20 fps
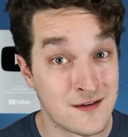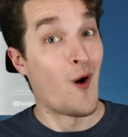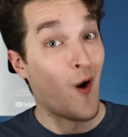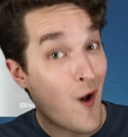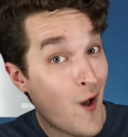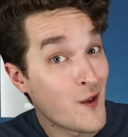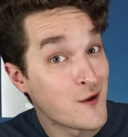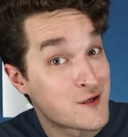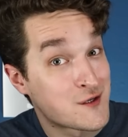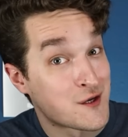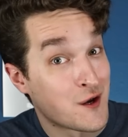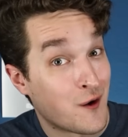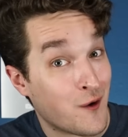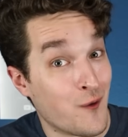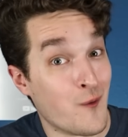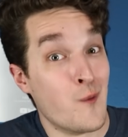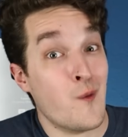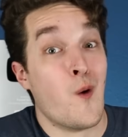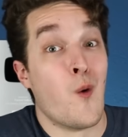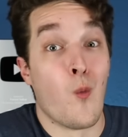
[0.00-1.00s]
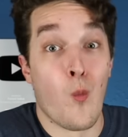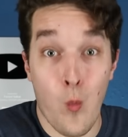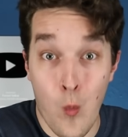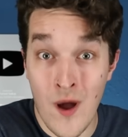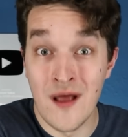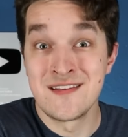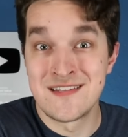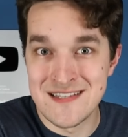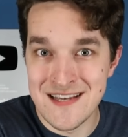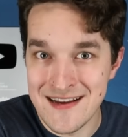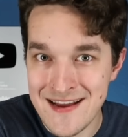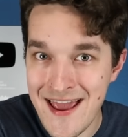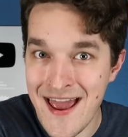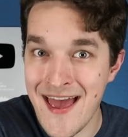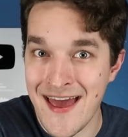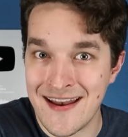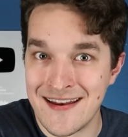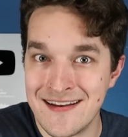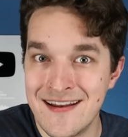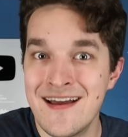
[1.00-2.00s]
Also, once
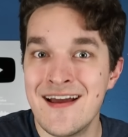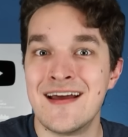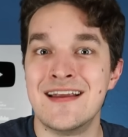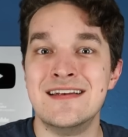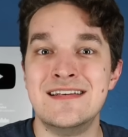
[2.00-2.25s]
again,